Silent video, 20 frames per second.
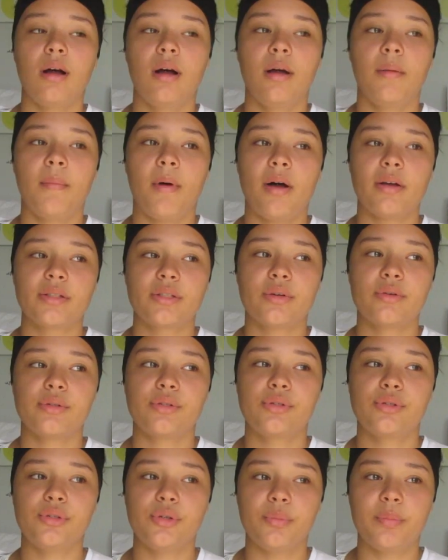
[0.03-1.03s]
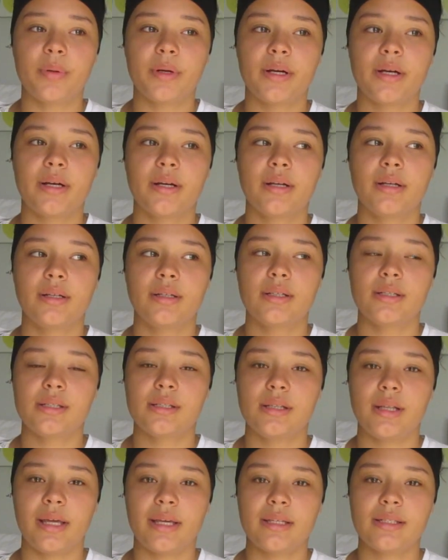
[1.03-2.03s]
I'm also super
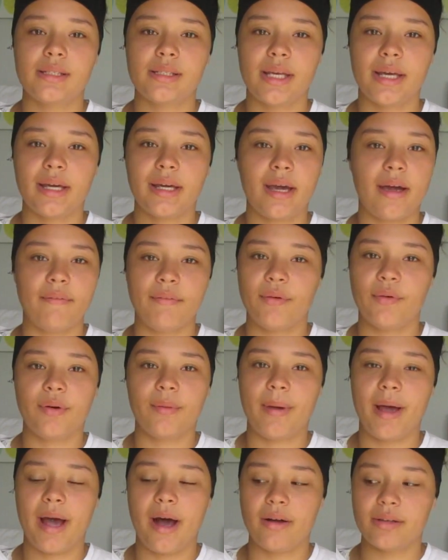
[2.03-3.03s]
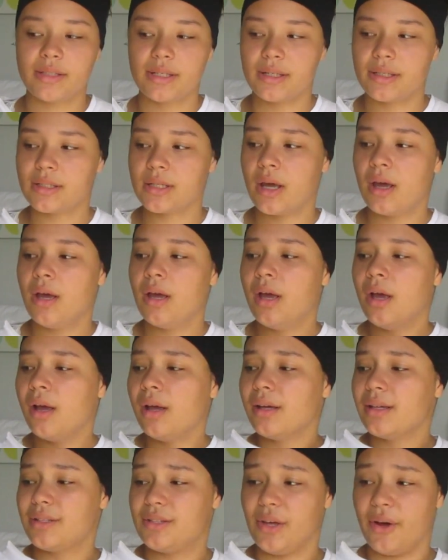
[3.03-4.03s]
like sick. Everyone in my house is.
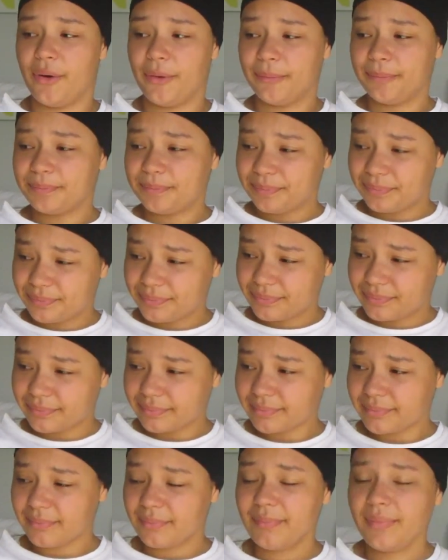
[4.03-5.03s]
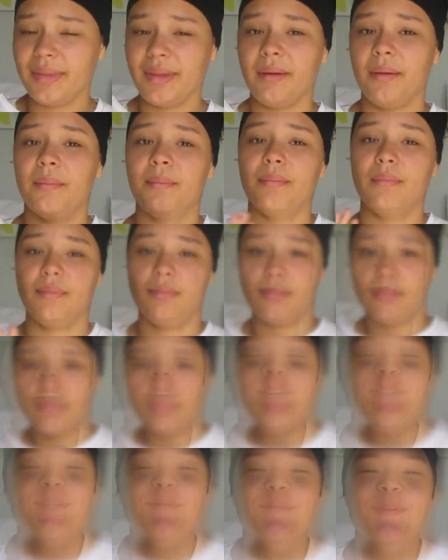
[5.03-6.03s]
So
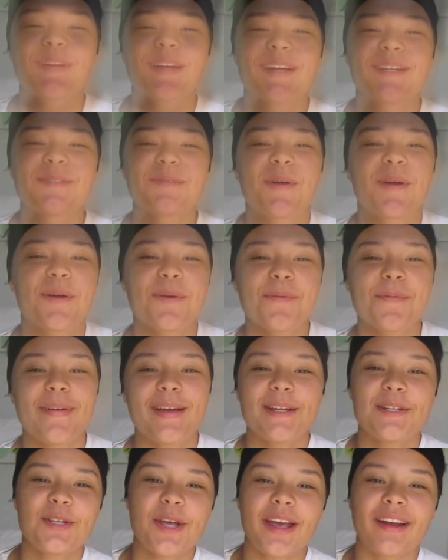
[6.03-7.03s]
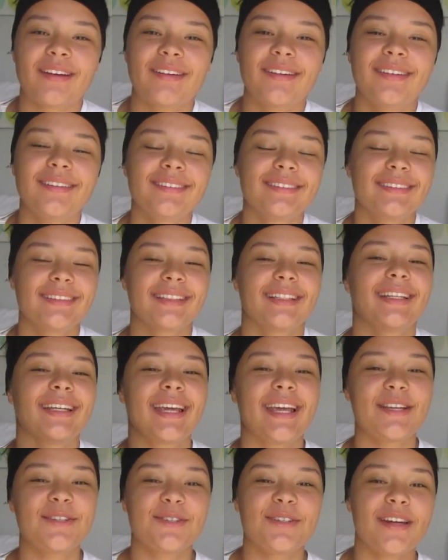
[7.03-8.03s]
hey, what's up you guys? Welcome to my channel. In
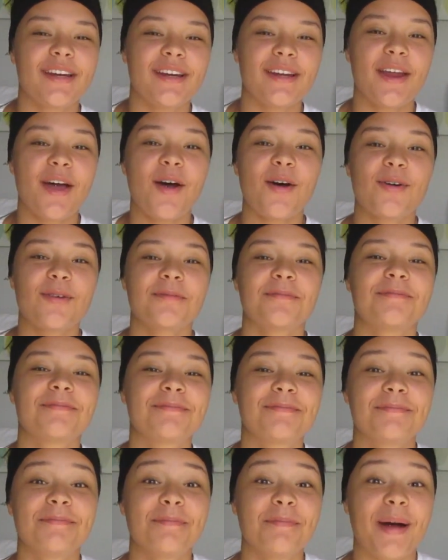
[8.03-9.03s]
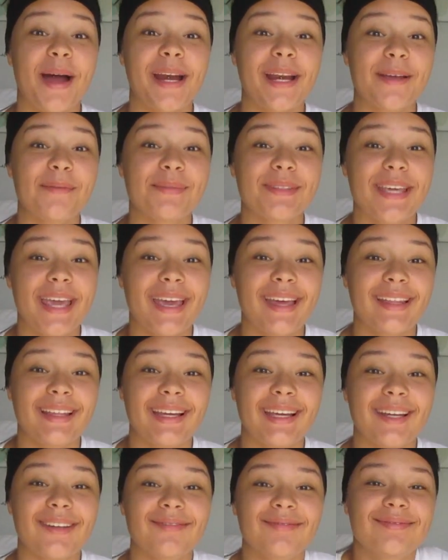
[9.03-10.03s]
case you didn't know, my name's
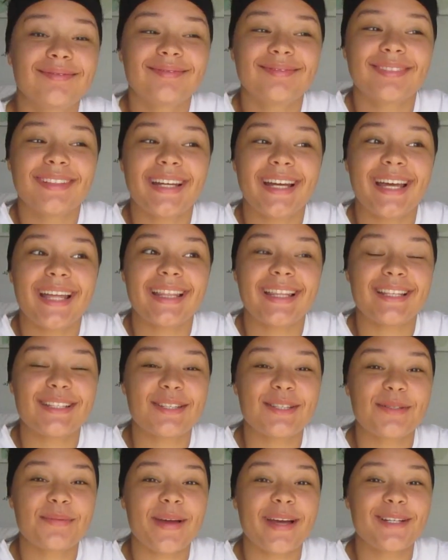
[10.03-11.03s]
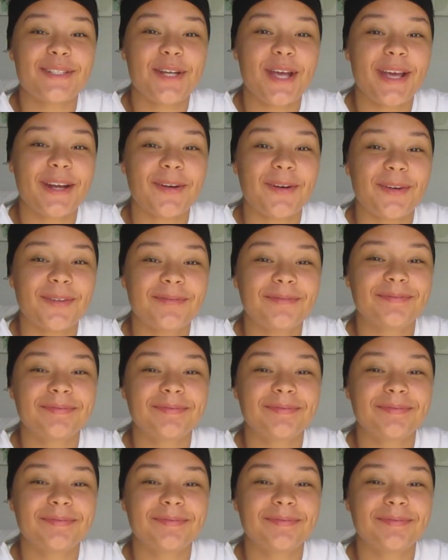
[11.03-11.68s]
Kaylee and this is my channel.